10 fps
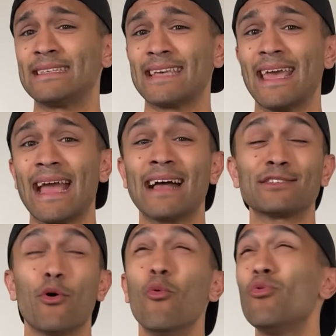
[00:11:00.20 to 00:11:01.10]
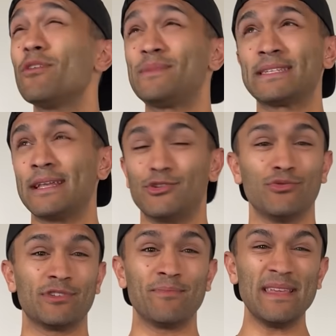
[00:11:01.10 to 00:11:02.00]
today has all the
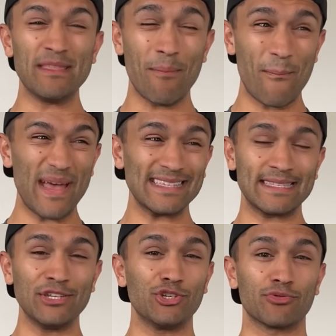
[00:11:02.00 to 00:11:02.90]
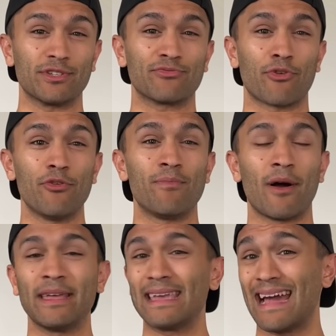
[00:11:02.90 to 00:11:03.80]
potential to be the best endurance road
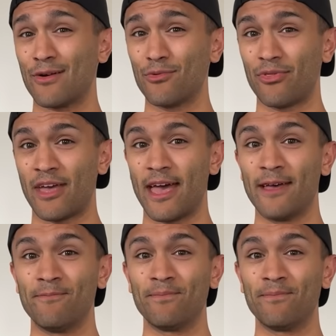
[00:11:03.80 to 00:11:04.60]
bike out there.